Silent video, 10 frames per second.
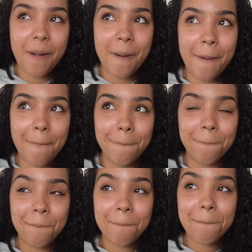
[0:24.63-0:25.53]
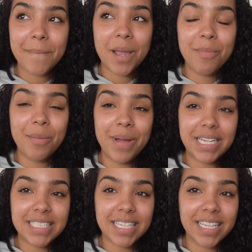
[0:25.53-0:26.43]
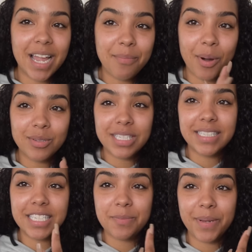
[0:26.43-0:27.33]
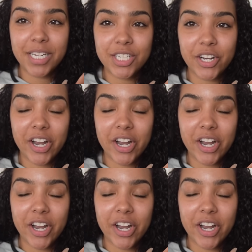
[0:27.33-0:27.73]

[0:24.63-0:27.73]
Um, but basically I posted this picture